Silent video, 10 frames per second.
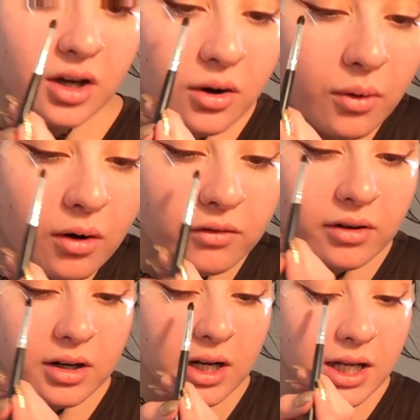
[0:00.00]
go
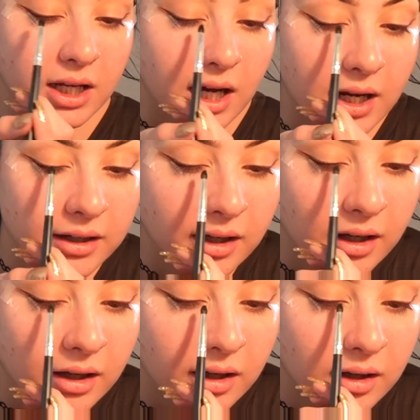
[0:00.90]
over and kind of
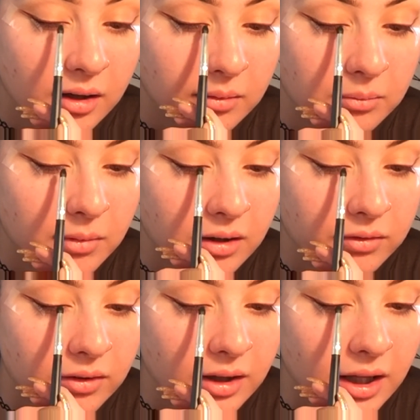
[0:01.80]

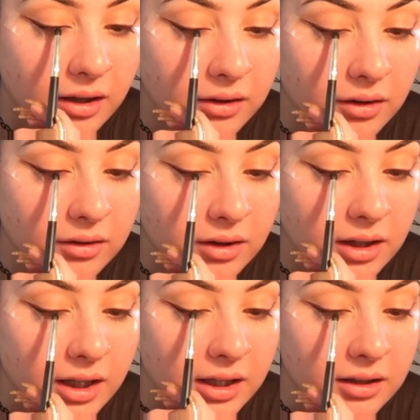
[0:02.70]
muffle out those
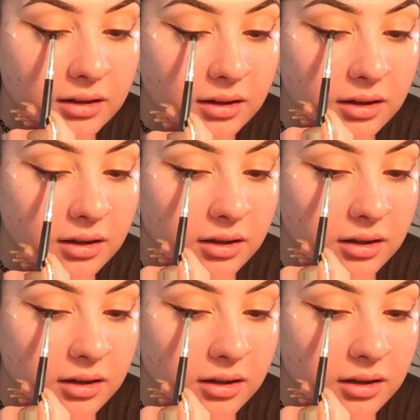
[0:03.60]
lines.